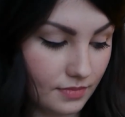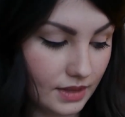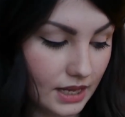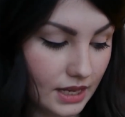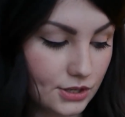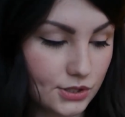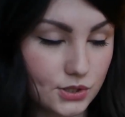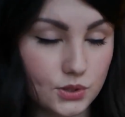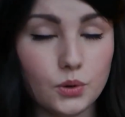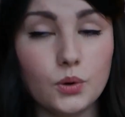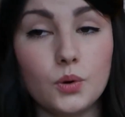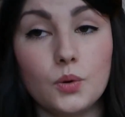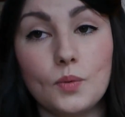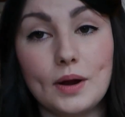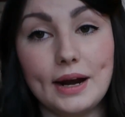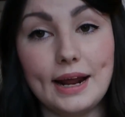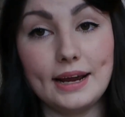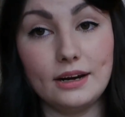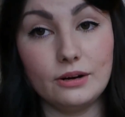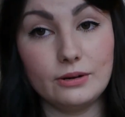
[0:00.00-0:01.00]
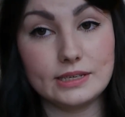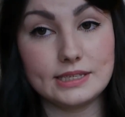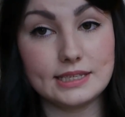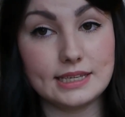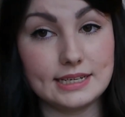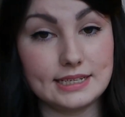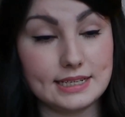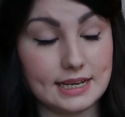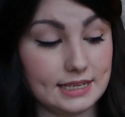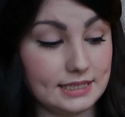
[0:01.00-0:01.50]
So when I noticed
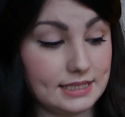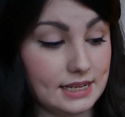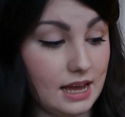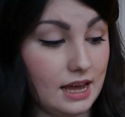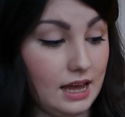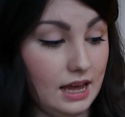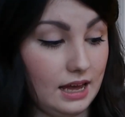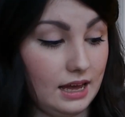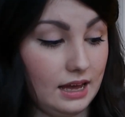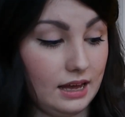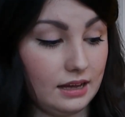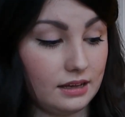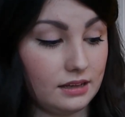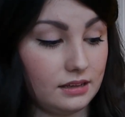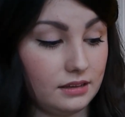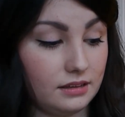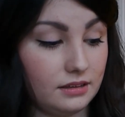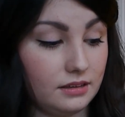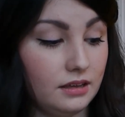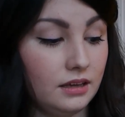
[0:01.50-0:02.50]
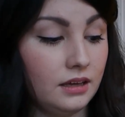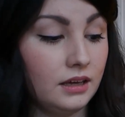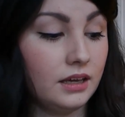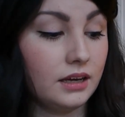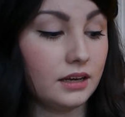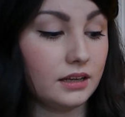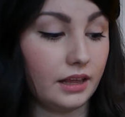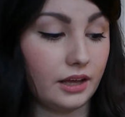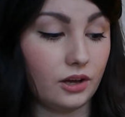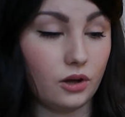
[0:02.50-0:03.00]
they did a
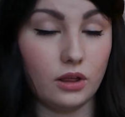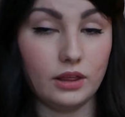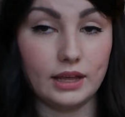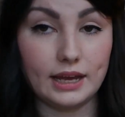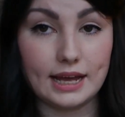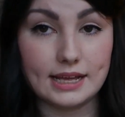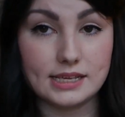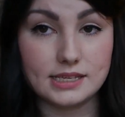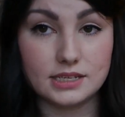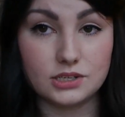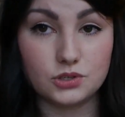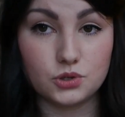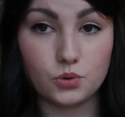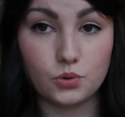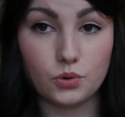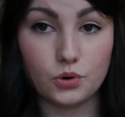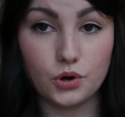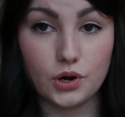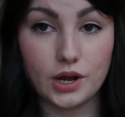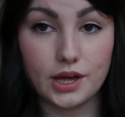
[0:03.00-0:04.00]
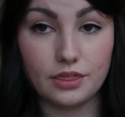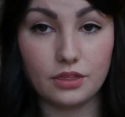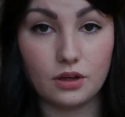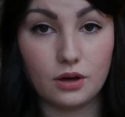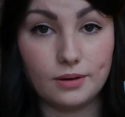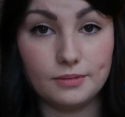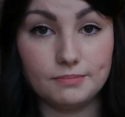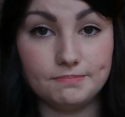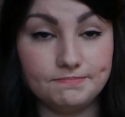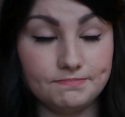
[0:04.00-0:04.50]
glycolic acid toner, I
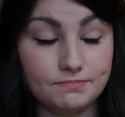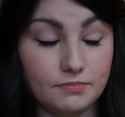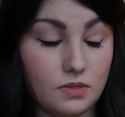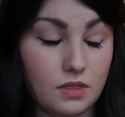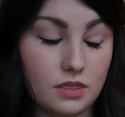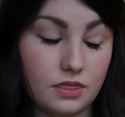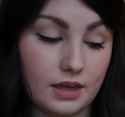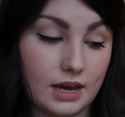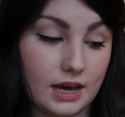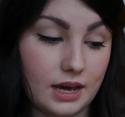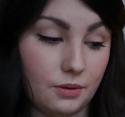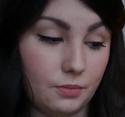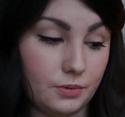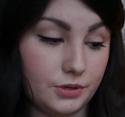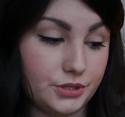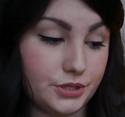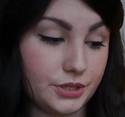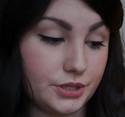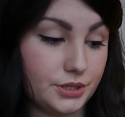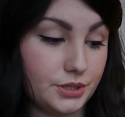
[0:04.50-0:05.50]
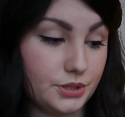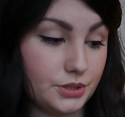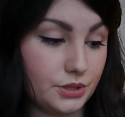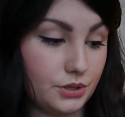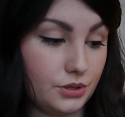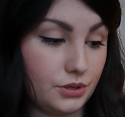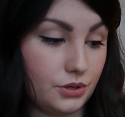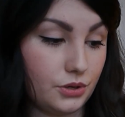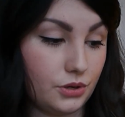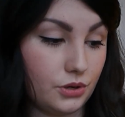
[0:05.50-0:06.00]
thought that I would just
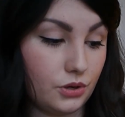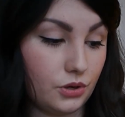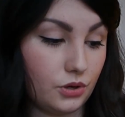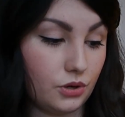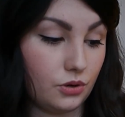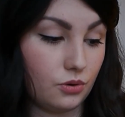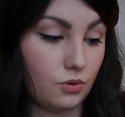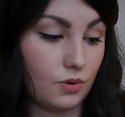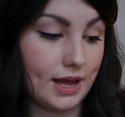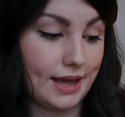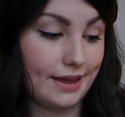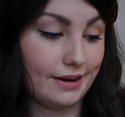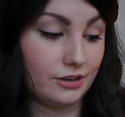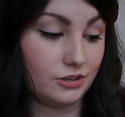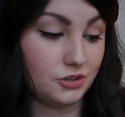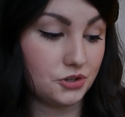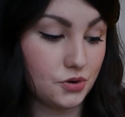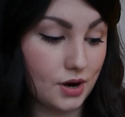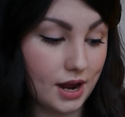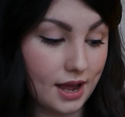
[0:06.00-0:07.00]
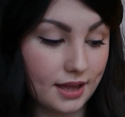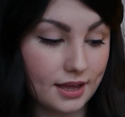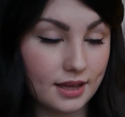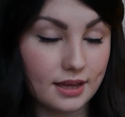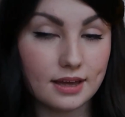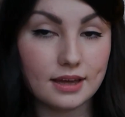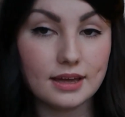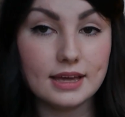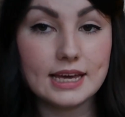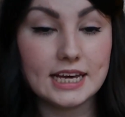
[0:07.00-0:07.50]
go ahead and
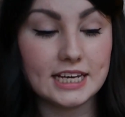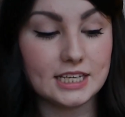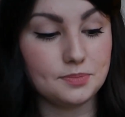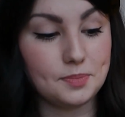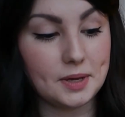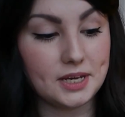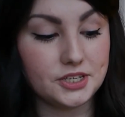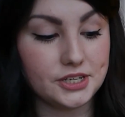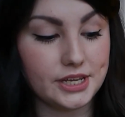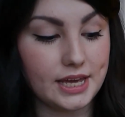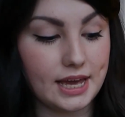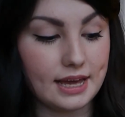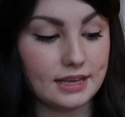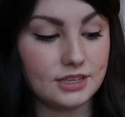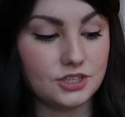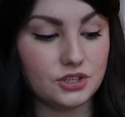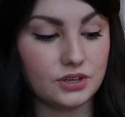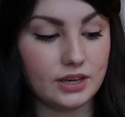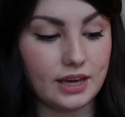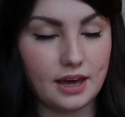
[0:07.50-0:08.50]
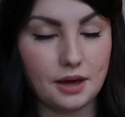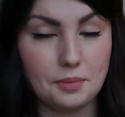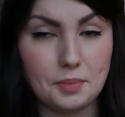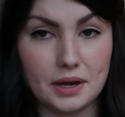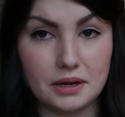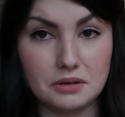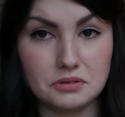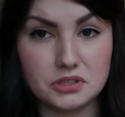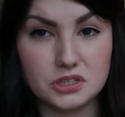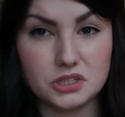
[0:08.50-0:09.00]
try it, especially as you get
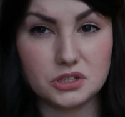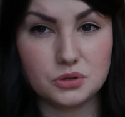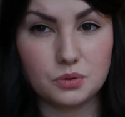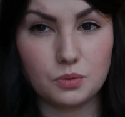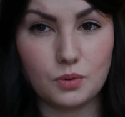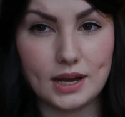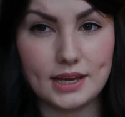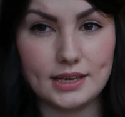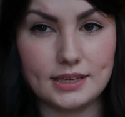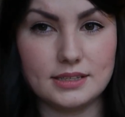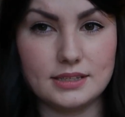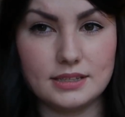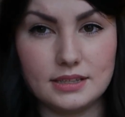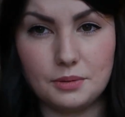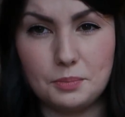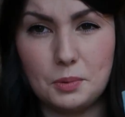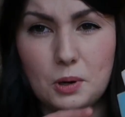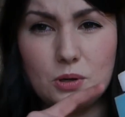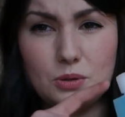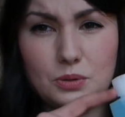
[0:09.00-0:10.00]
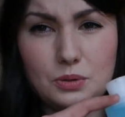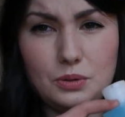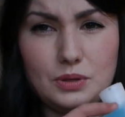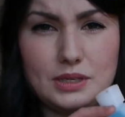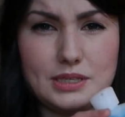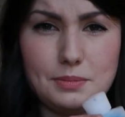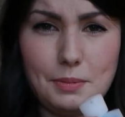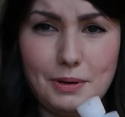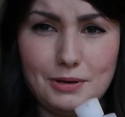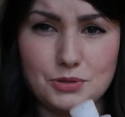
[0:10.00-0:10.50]
about twice, the bottle
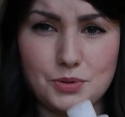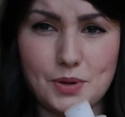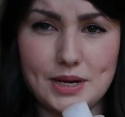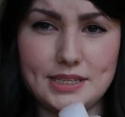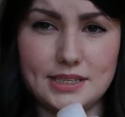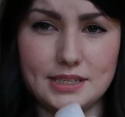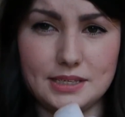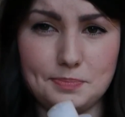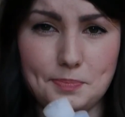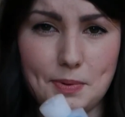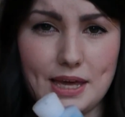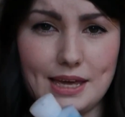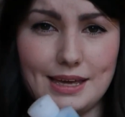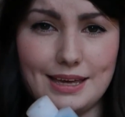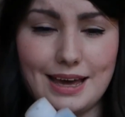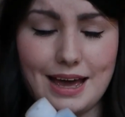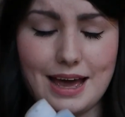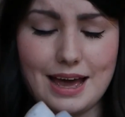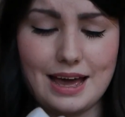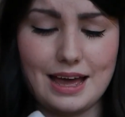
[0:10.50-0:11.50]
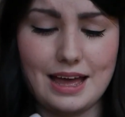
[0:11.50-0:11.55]
is about twice as big